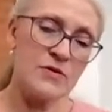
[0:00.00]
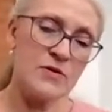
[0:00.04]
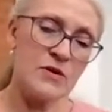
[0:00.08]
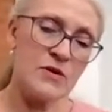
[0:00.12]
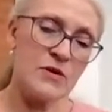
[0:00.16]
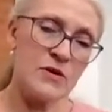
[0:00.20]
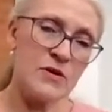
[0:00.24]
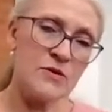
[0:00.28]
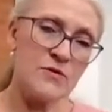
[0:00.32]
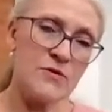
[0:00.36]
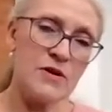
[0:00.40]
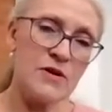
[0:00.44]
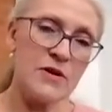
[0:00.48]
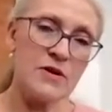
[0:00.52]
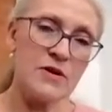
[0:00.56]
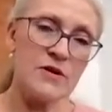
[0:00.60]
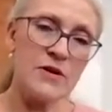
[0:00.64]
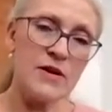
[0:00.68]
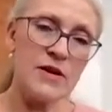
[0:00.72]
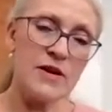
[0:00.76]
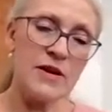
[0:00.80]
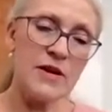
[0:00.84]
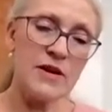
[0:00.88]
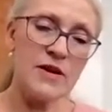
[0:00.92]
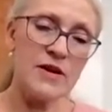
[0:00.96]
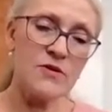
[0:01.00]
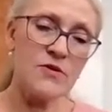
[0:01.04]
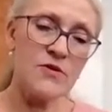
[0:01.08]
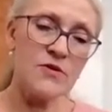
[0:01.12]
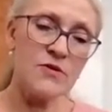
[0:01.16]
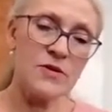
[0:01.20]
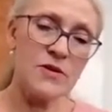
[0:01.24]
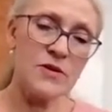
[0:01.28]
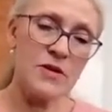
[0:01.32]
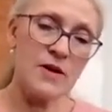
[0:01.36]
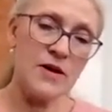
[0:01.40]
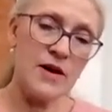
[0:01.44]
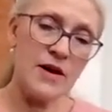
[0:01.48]
So, well, I can't
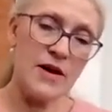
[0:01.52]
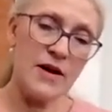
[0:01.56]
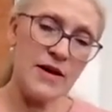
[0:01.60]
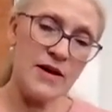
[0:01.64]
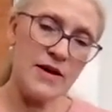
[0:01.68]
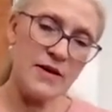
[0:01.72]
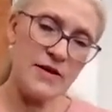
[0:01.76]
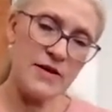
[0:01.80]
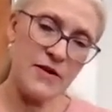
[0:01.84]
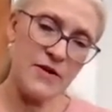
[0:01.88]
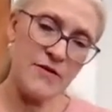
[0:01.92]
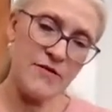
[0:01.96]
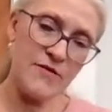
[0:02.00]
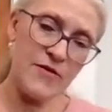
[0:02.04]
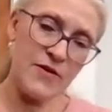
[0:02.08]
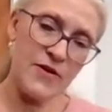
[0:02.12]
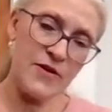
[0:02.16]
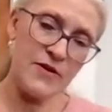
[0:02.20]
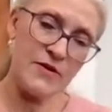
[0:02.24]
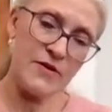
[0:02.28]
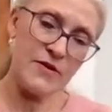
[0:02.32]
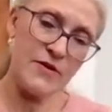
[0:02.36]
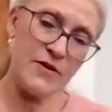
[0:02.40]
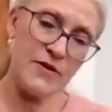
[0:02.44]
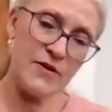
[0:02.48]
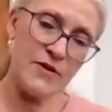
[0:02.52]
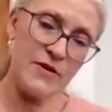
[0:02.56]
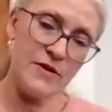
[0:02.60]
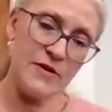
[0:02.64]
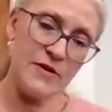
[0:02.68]
hold it high enough, and